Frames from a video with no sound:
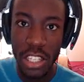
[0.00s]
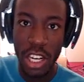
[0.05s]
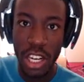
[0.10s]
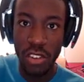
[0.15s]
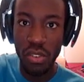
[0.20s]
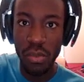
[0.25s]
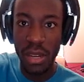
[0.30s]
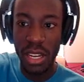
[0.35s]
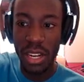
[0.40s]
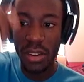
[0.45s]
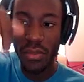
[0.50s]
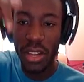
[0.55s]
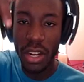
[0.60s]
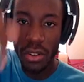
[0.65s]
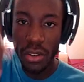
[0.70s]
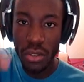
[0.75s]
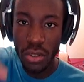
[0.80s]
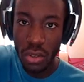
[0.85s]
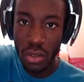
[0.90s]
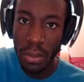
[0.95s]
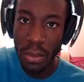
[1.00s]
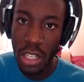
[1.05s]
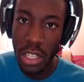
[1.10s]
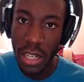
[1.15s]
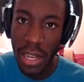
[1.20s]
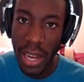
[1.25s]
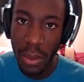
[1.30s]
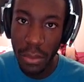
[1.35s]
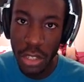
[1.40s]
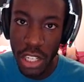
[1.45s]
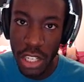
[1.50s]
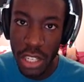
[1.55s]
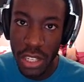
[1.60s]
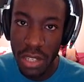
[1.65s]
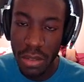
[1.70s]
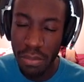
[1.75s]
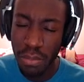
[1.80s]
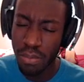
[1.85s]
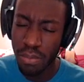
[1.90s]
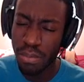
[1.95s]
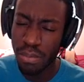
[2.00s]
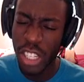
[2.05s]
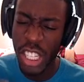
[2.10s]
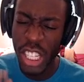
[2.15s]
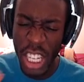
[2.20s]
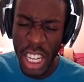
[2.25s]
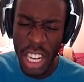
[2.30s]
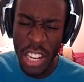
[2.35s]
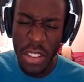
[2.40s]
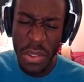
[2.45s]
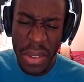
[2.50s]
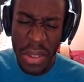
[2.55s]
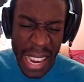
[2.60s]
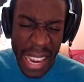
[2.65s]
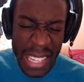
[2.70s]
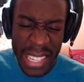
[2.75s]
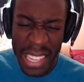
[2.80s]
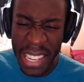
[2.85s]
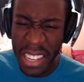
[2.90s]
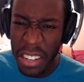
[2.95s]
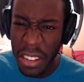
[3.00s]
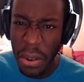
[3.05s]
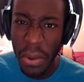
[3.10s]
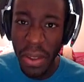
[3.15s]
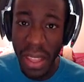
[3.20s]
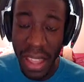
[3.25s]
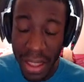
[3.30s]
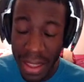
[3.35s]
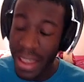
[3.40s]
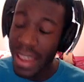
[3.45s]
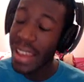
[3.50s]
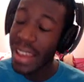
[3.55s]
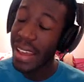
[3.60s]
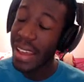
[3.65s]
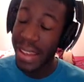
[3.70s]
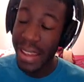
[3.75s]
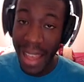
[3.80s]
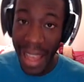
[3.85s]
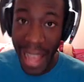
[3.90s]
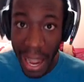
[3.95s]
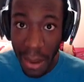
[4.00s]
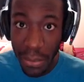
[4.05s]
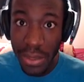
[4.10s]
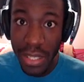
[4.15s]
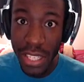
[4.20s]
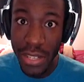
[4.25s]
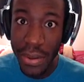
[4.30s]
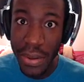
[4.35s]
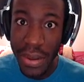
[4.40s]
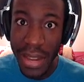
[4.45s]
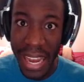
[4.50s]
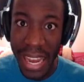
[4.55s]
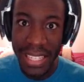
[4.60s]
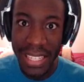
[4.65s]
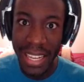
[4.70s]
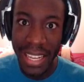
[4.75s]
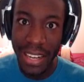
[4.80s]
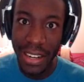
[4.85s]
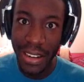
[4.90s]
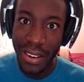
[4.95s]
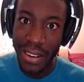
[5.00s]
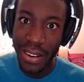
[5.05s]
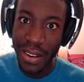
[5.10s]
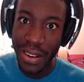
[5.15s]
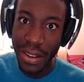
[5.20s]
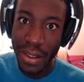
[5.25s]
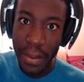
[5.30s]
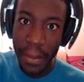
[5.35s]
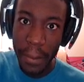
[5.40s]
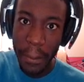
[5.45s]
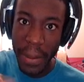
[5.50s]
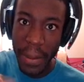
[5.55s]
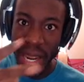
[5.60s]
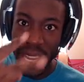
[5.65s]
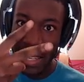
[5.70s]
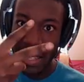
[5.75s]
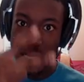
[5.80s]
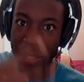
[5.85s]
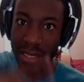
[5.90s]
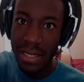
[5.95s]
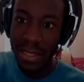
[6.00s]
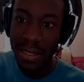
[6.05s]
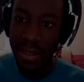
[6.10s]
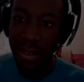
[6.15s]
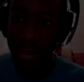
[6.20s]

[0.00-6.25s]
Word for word: channel will be in the video description, and I will see, see you guys later. Okay, I will see you guys later. Peace.